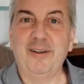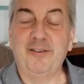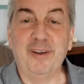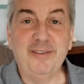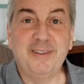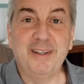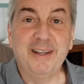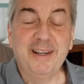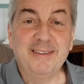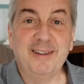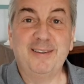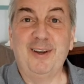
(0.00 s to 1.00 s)
just
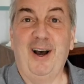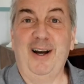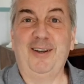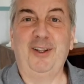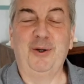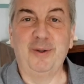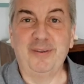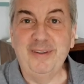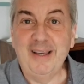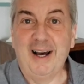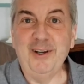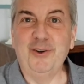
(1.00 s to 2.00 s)
to talk to you and
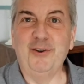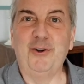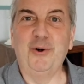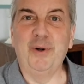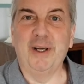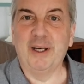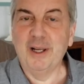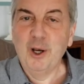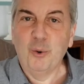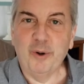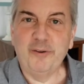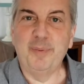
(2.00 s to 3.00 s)
see how you're doing and
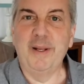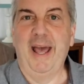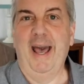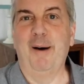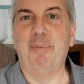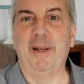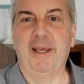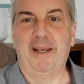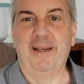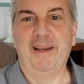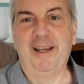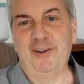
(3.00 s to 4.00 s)
what's been
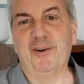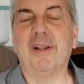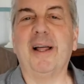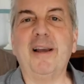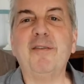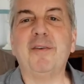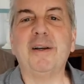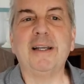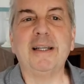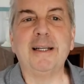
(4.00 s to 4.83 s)
happening in your life.